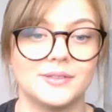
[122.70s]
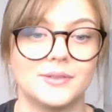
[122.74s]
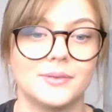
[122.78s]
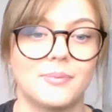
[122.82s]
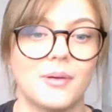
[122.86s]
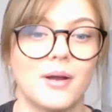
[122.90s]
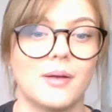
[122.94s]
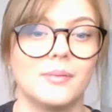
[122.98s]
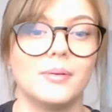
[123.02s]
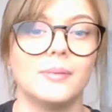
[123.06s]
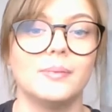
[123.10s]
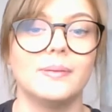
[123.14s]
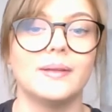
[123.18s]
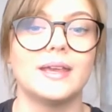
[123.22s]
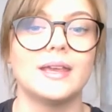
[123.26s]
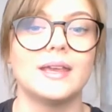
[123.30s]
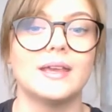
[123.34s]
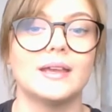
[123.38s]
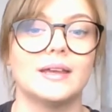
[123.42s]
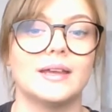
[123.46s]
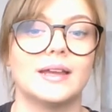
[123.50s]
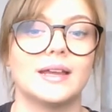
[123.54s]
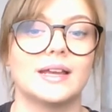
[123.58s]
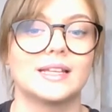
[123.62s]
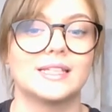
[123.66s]

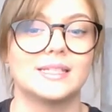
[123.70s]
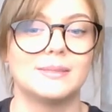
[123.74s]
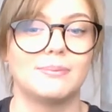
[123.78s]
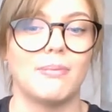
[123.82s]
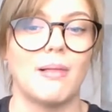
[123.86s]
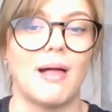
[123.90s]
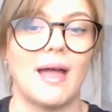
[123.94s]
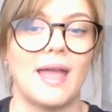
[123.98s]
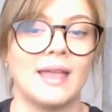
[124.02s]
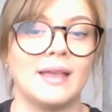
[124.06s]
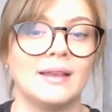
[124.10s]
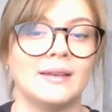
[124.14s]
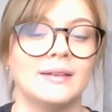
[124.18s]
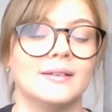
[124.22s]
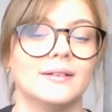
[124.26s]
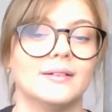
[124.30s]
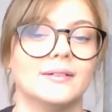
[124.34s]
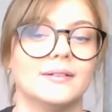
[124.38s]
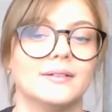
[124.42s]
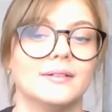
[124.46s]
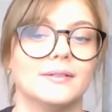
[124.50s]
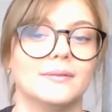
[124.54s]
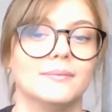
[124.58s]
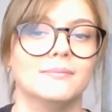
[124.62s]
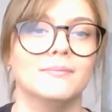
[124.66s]
probably explain
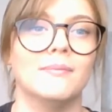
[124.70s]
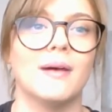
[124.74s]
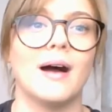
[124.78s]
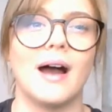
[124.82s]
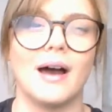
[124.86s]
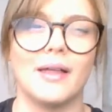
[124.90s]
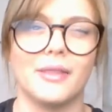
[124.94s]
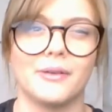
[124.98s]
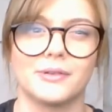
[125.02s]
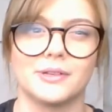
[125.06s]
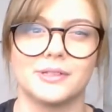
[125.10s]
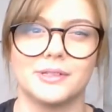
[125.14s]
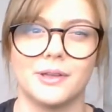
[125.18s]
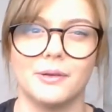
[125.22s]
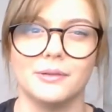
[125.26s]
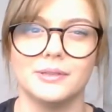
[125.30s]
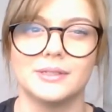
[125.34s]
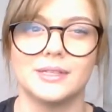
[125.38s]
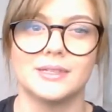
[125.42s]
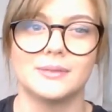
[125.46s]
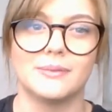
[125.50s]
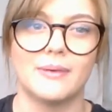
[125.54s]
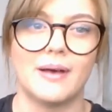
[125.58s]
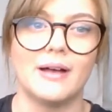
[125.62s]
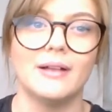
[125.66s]
my other
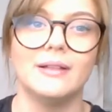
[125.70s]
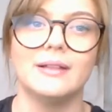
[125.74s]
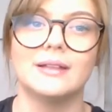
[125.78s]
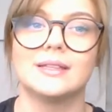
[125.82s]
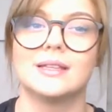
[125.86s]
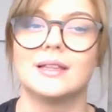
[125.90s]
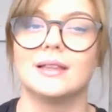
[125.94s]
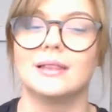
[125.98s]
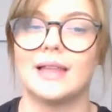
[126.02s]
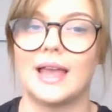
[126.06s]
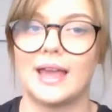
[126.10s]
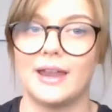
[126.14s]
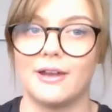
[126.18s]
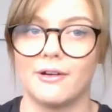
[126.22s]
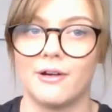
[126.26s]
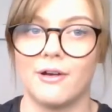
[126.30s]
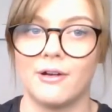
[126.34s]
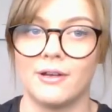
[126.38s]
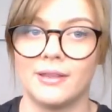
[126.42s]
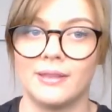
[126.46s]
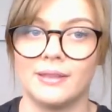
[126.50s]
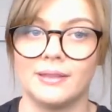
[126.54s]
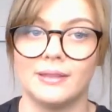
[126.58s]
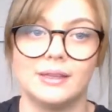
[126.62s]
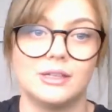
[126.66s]
results as well later
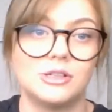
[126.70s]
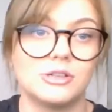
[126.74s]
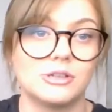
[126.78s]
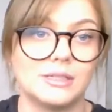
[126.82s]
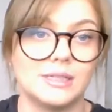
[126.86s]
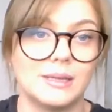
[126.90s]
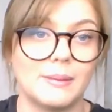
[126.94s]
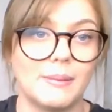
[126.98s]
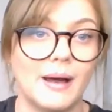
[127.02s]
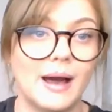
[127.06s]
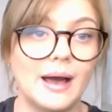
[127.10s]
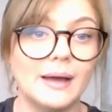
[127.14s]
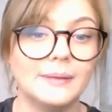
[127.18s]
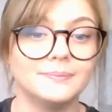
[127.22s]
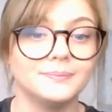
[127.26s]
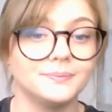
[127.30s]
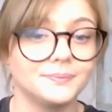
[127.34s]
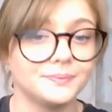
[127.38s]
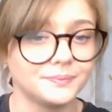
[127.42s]
on in the literacy part.